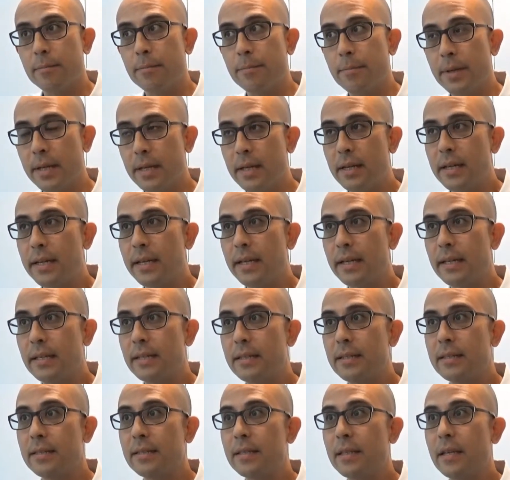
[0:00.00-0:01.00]

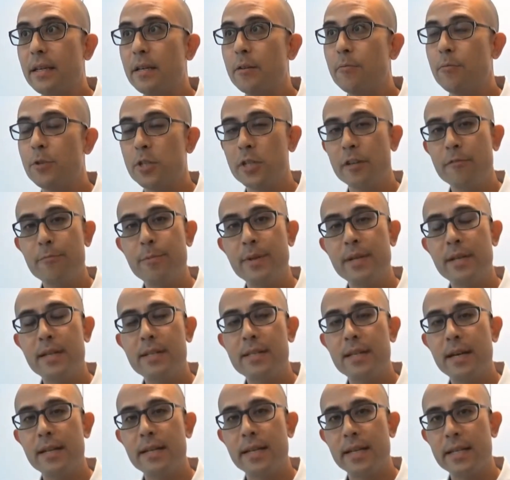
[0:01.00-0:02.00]
buildings which have been
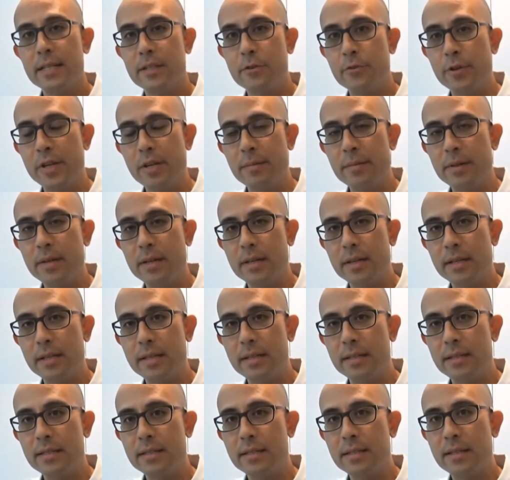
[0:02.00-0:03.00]
designed as green
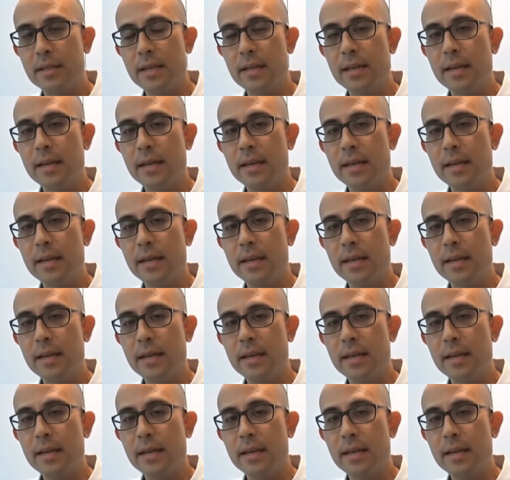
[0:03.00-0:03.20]
buildings